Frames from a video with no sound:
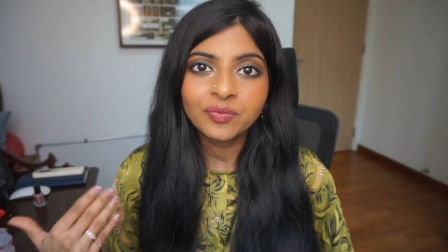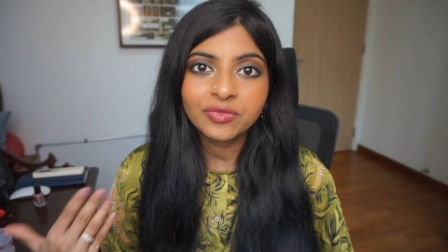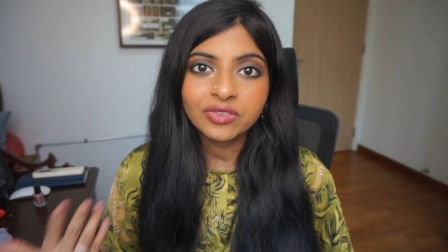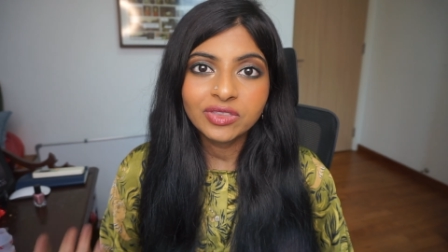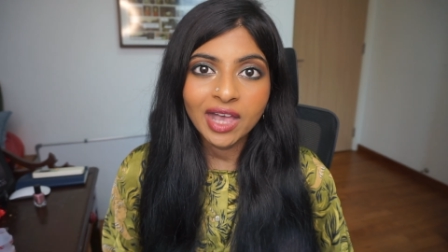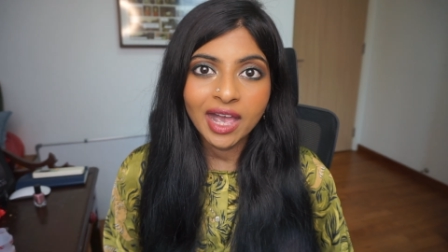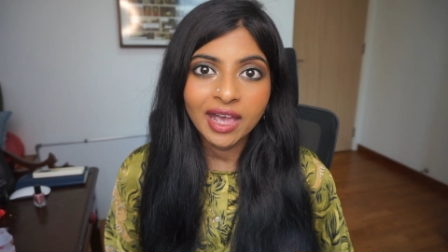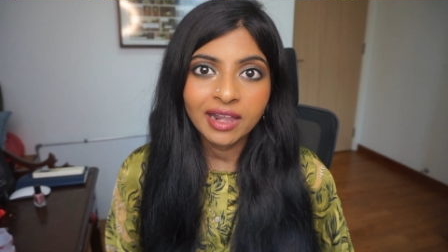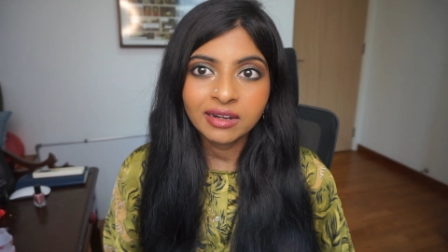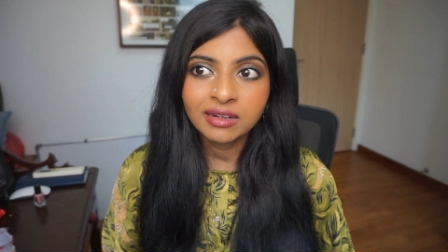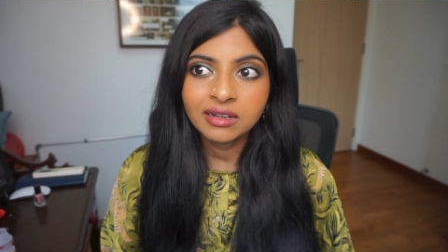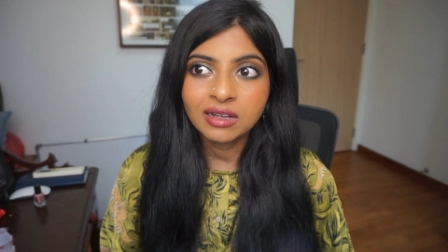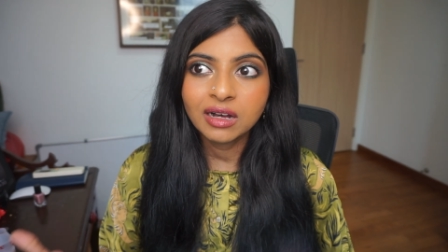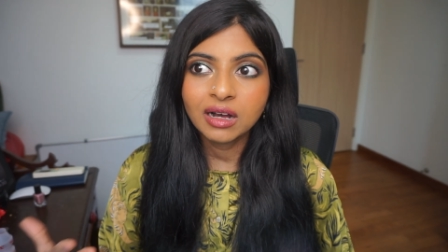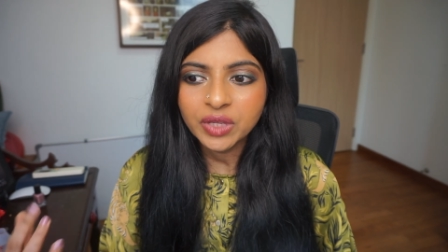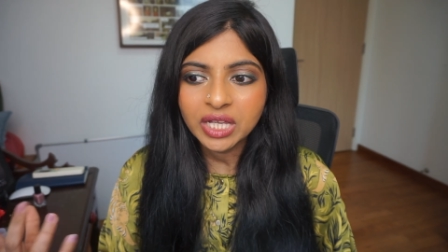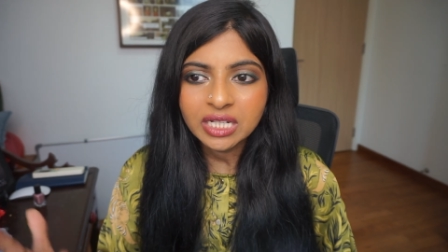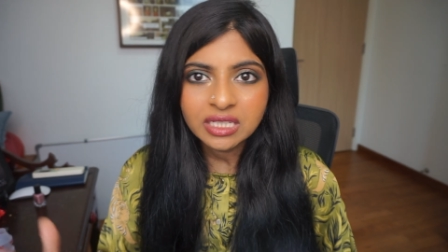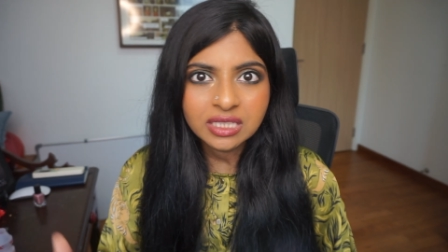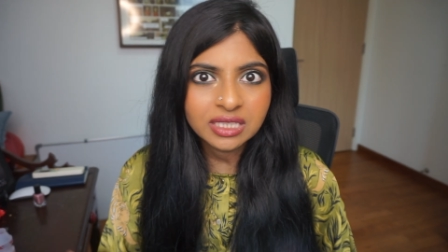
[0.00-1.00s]
then
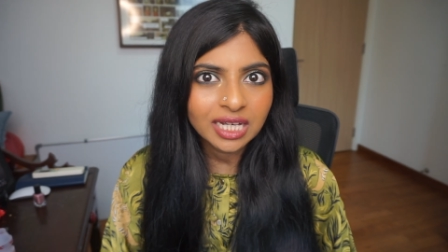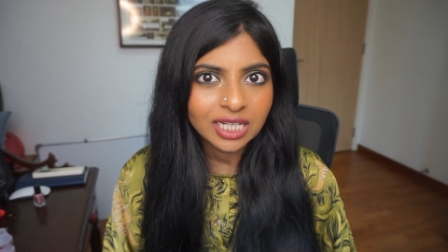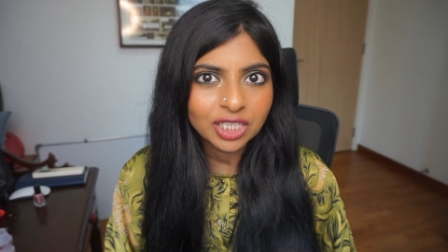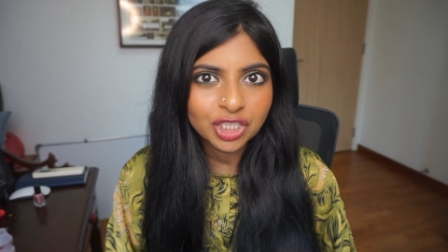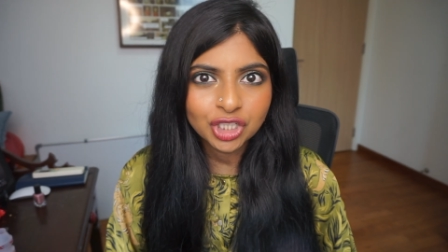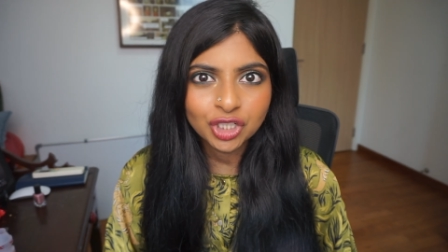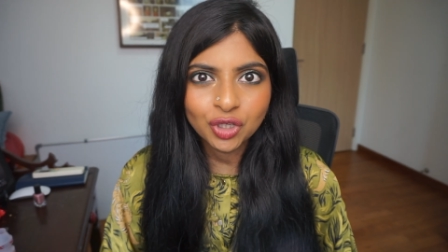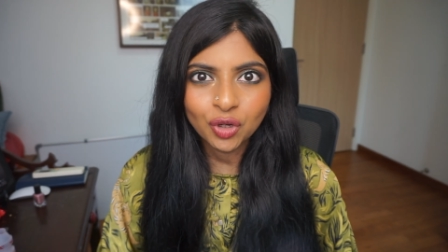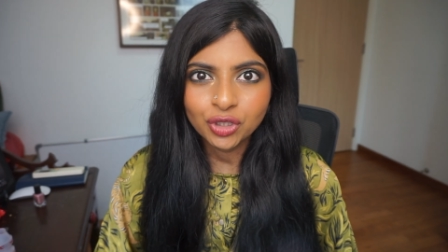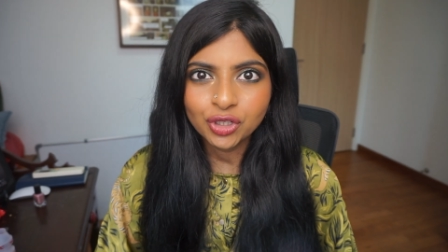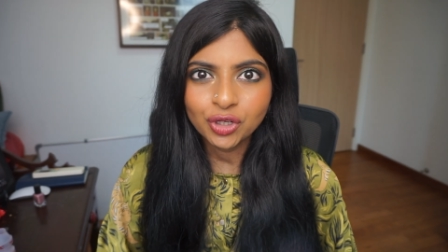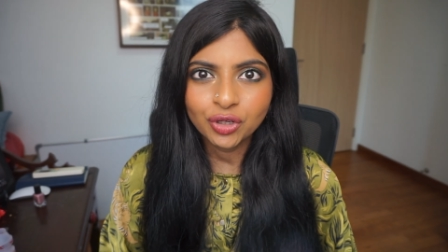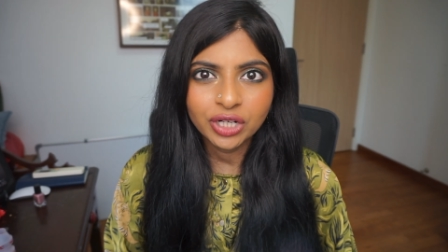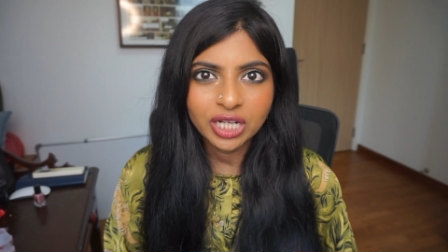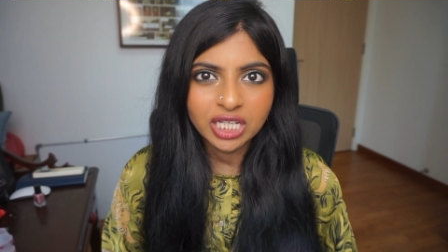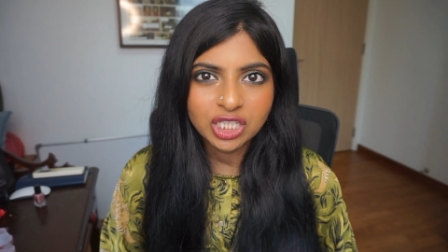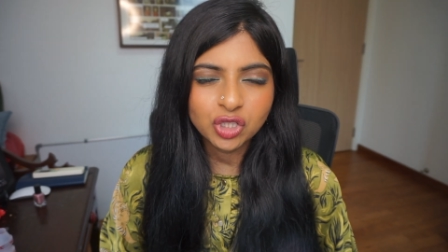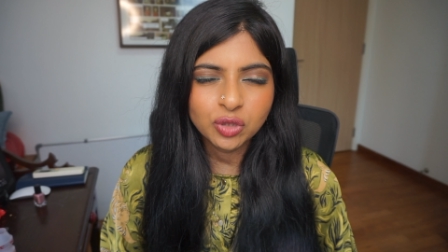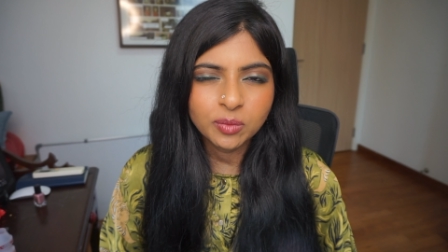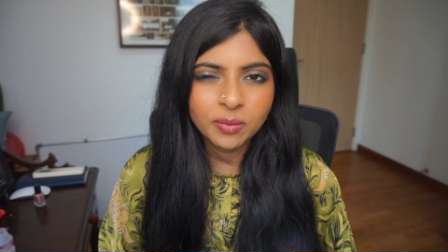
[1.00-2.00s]
in a section on your
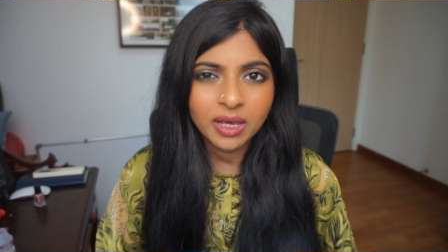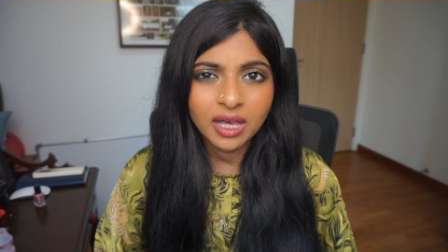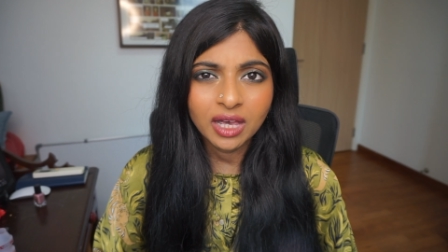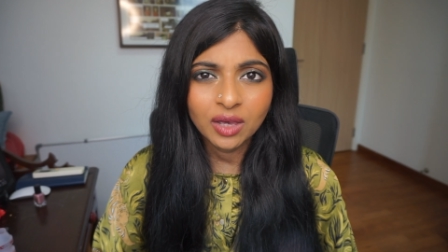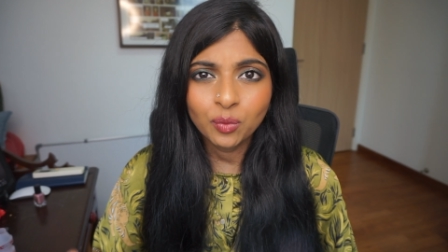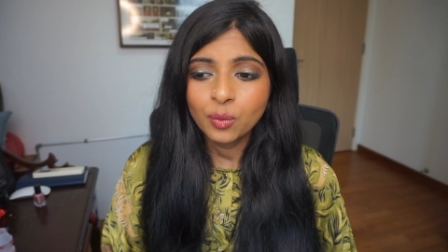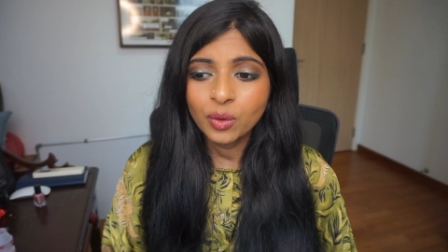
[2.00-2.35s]
resume